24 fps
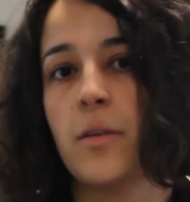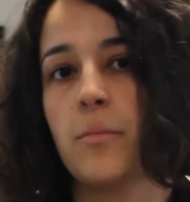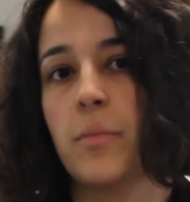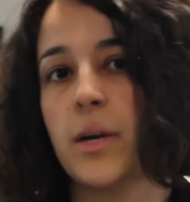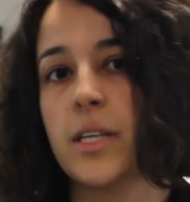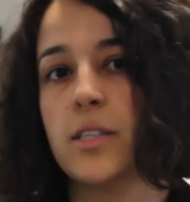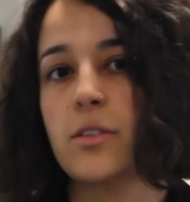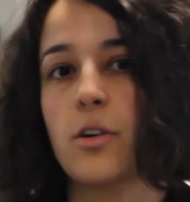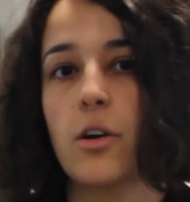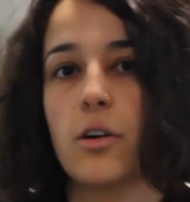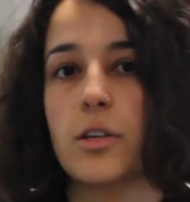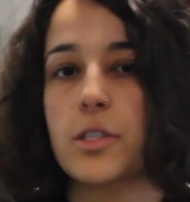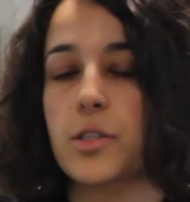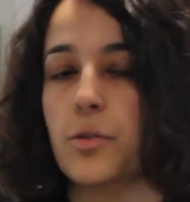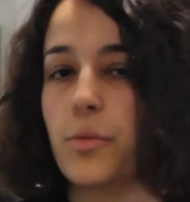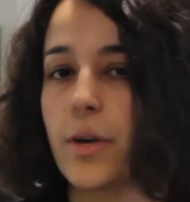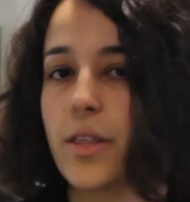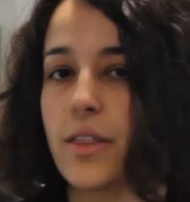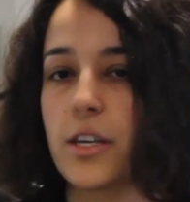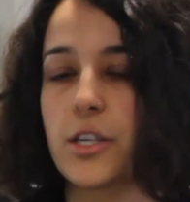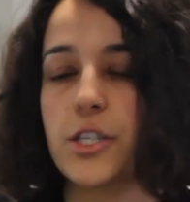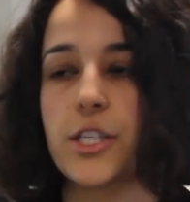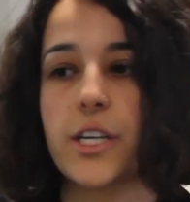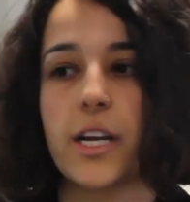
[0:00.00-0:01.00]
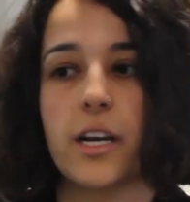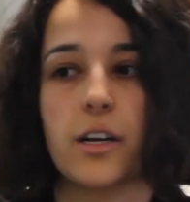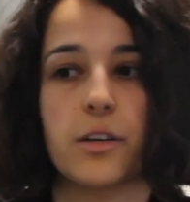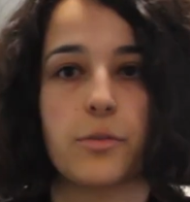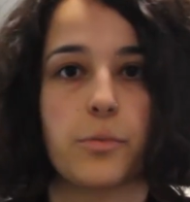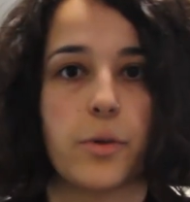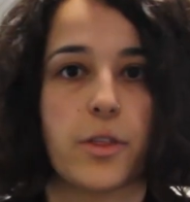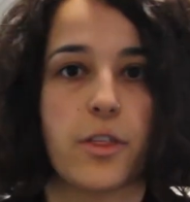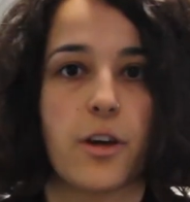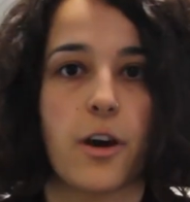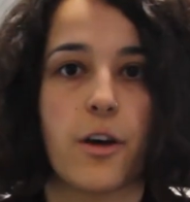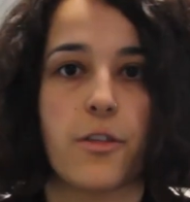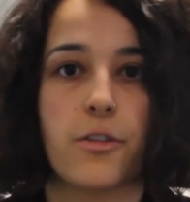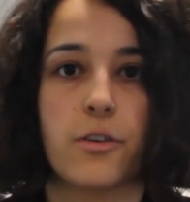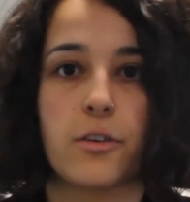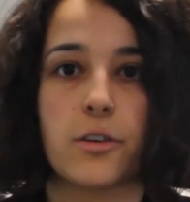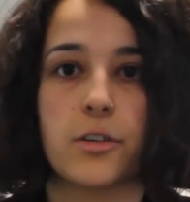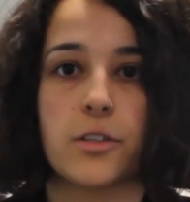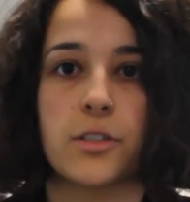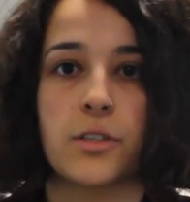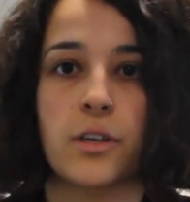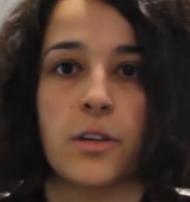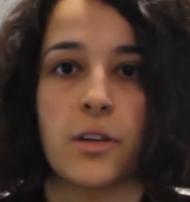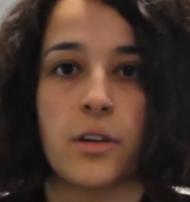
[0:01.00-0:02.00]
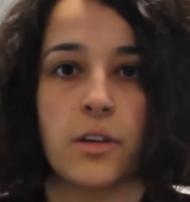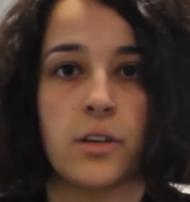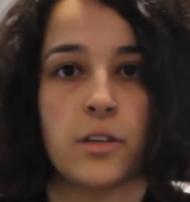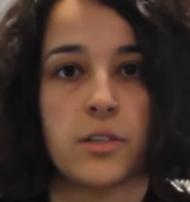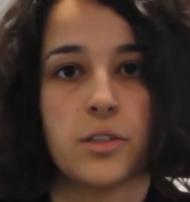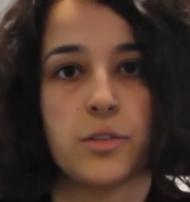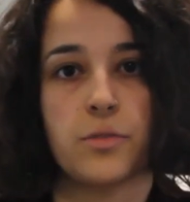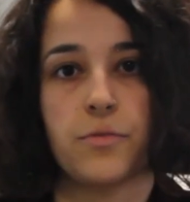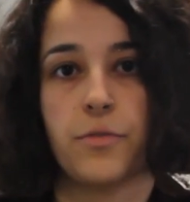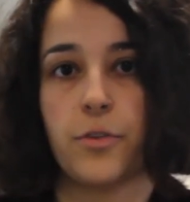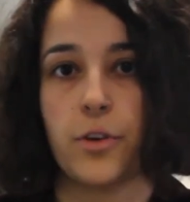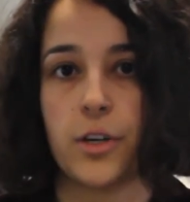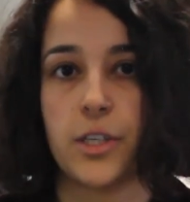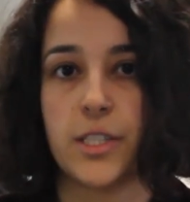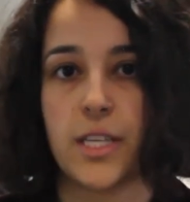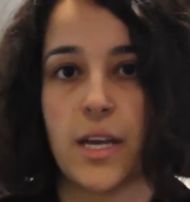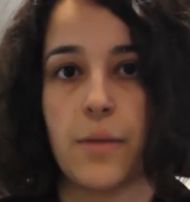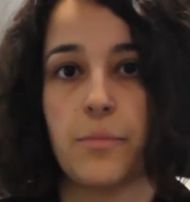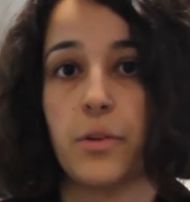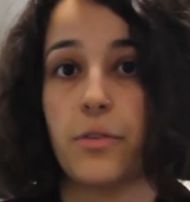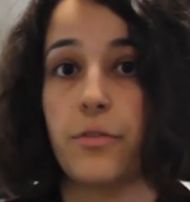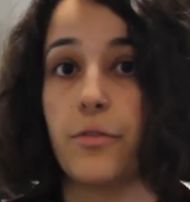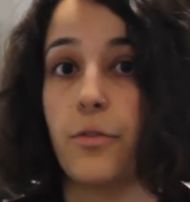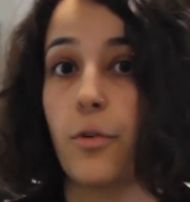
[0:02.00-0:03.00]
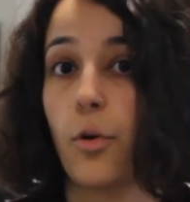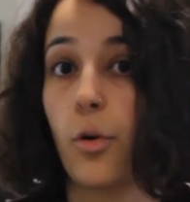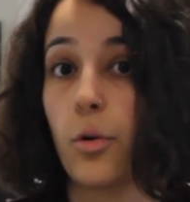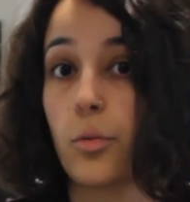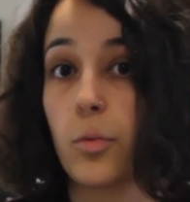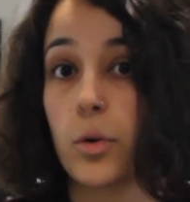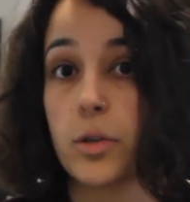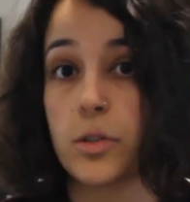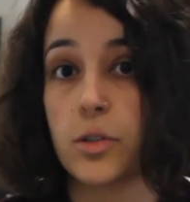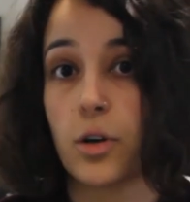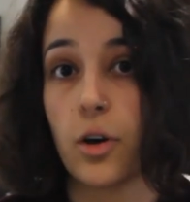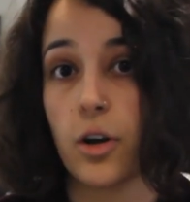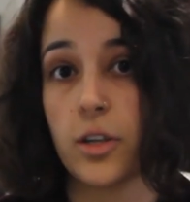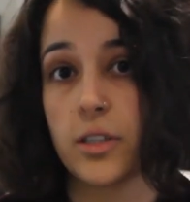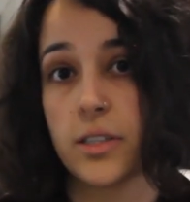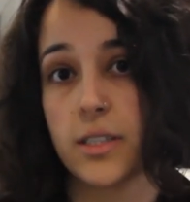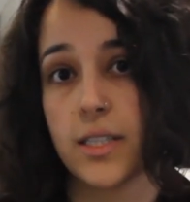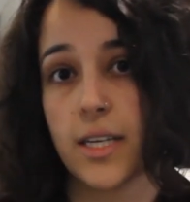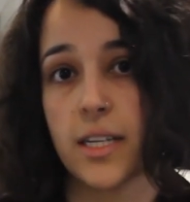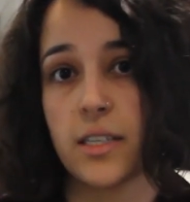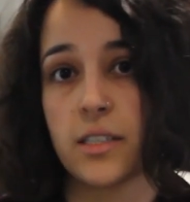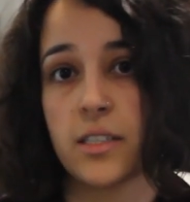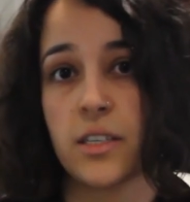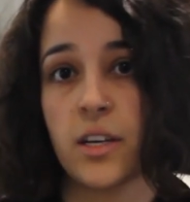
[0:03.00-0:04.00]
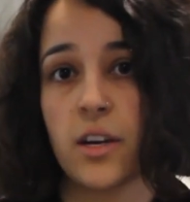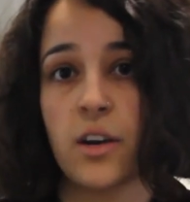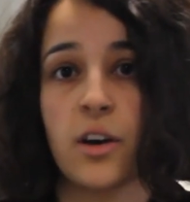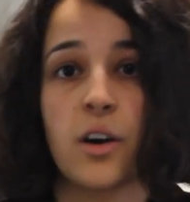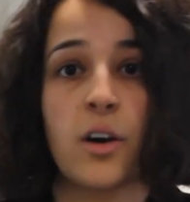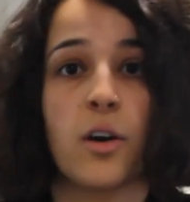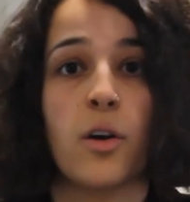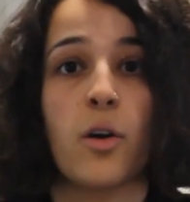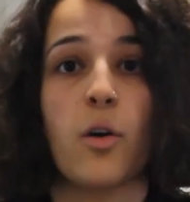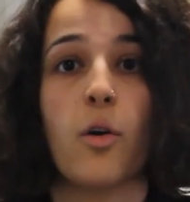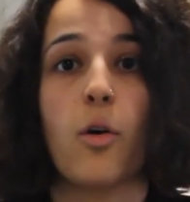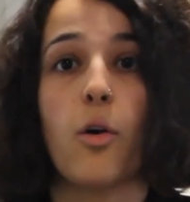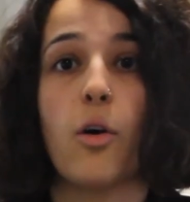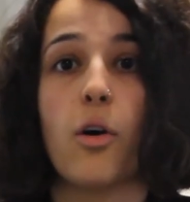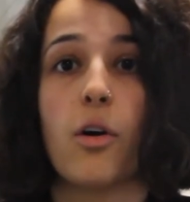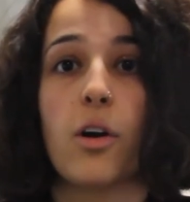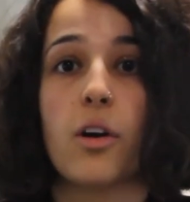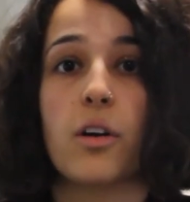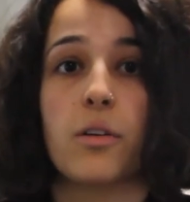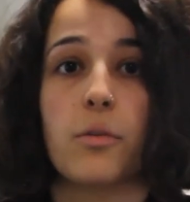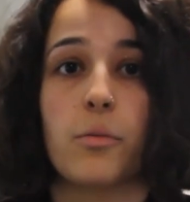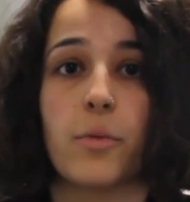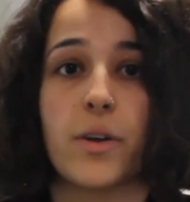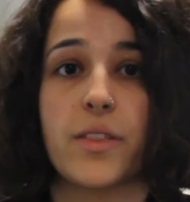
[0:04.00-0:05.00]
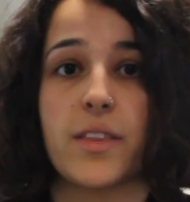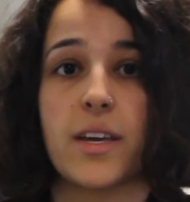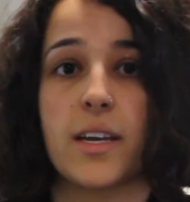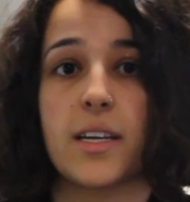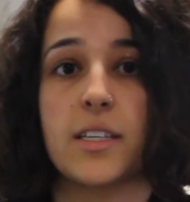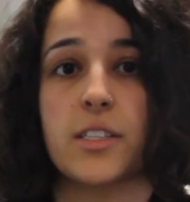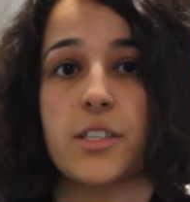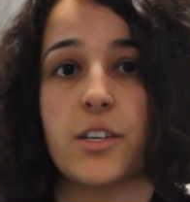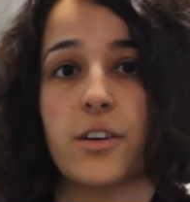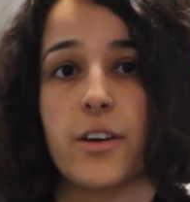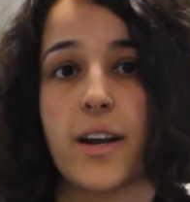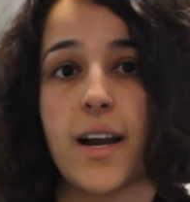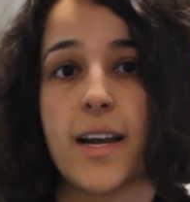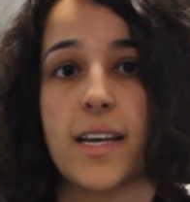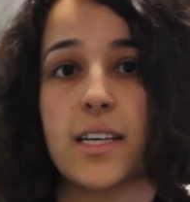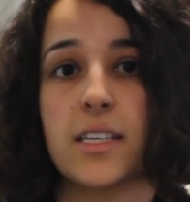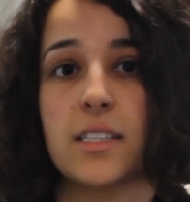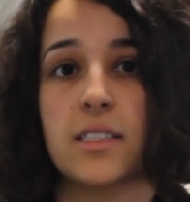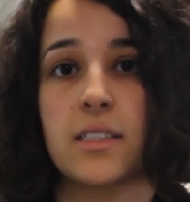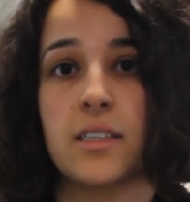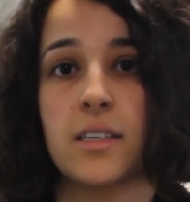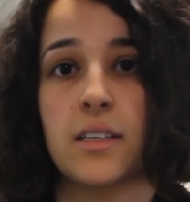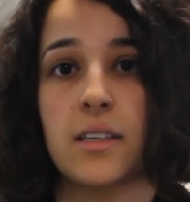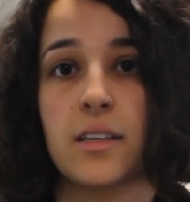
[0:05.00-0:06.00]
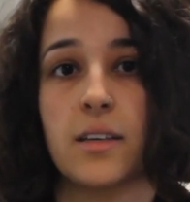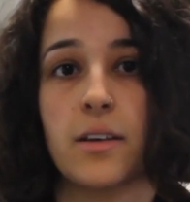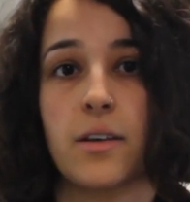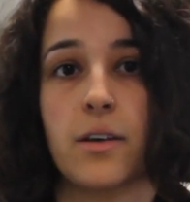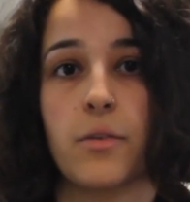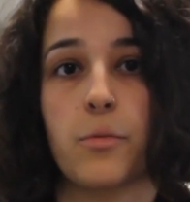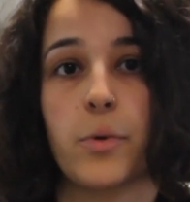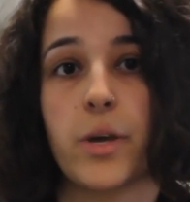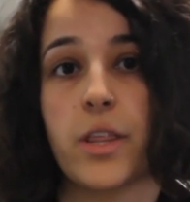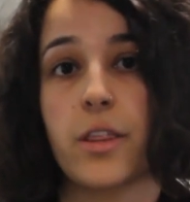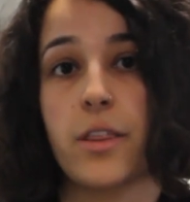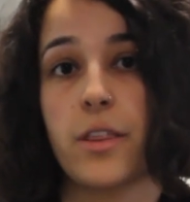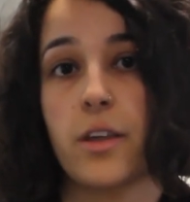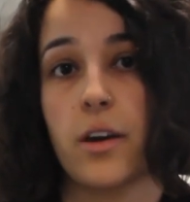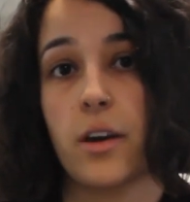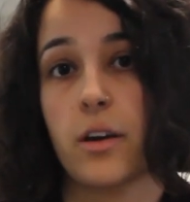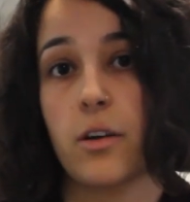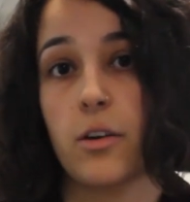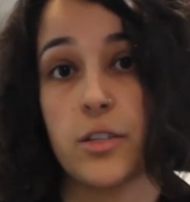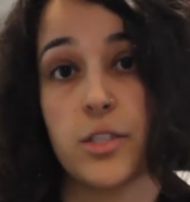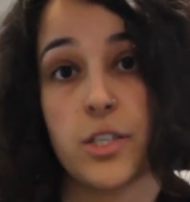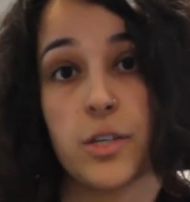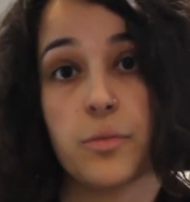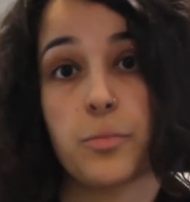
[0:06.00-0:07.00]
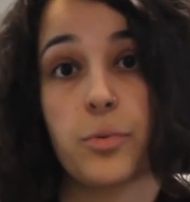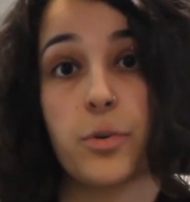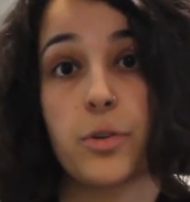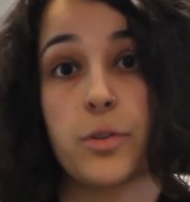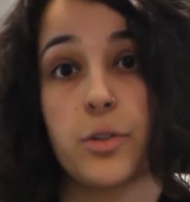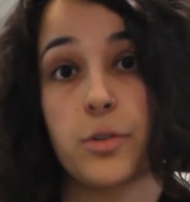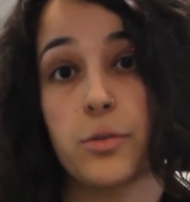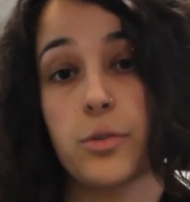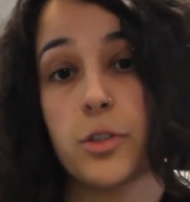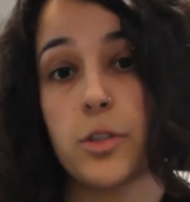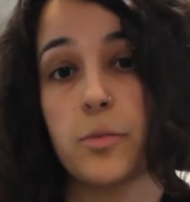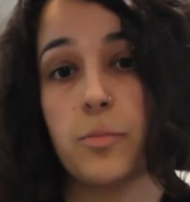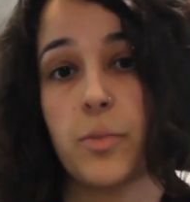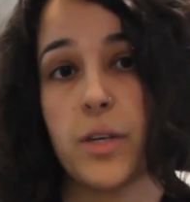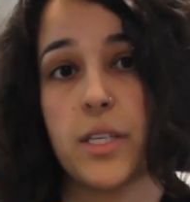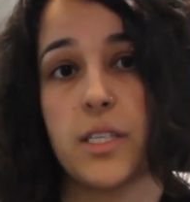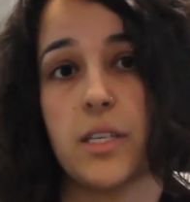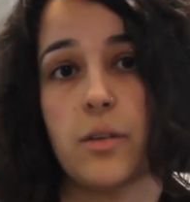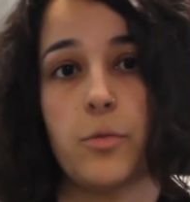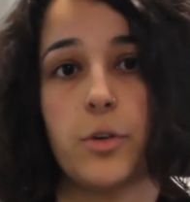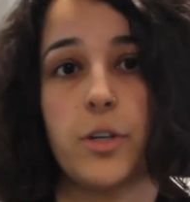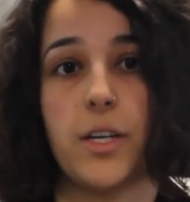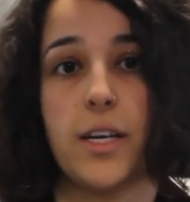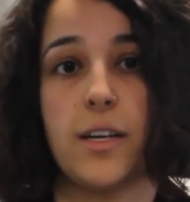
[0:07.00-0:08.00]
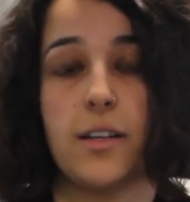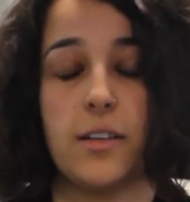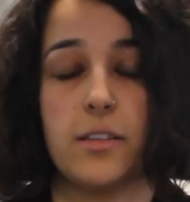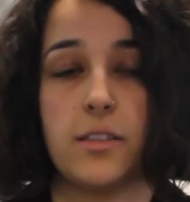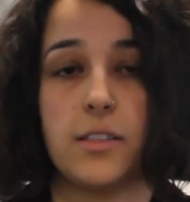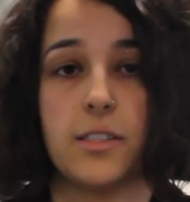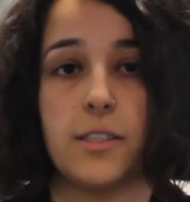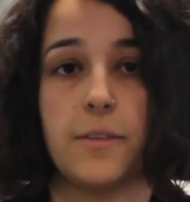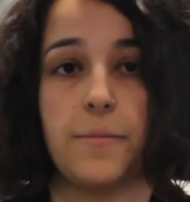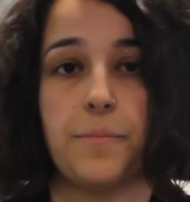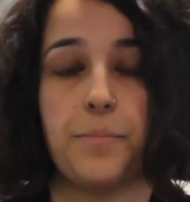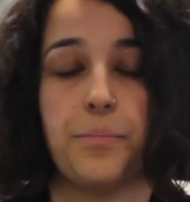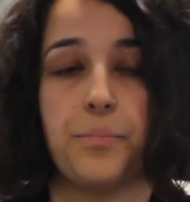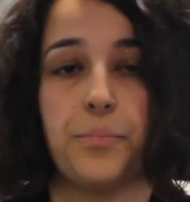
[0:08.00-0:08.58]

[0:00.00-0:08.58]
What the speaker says: but also when they share it with others, for example, forward content, or when they interact with content produced by someone else.